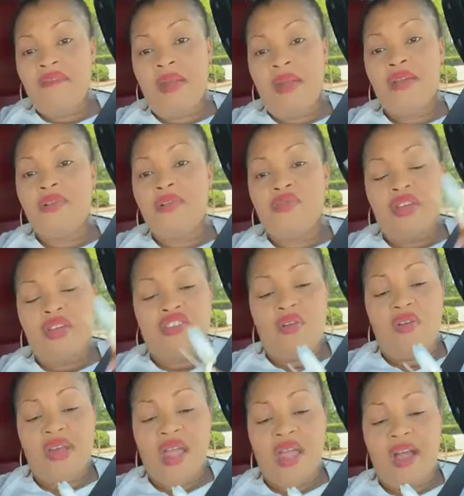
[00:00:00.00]
It's a very good
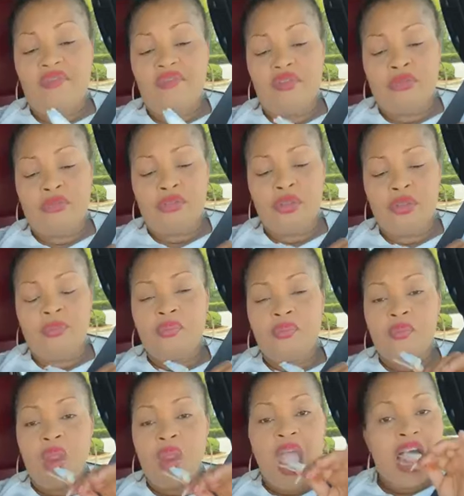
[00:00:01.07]
restaurant. They have good food.
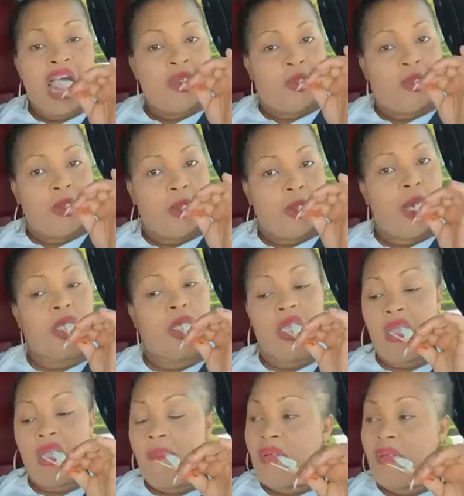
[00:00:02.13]

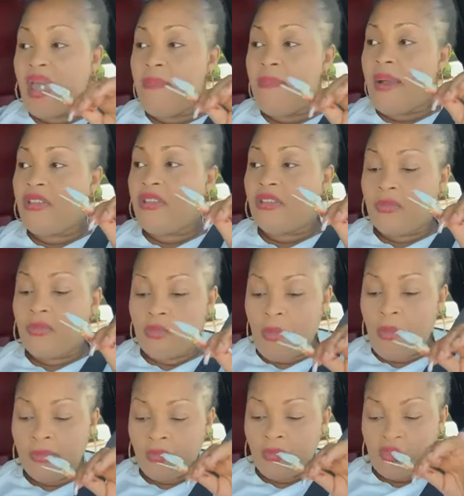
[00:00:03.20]
What's the name? Kepas?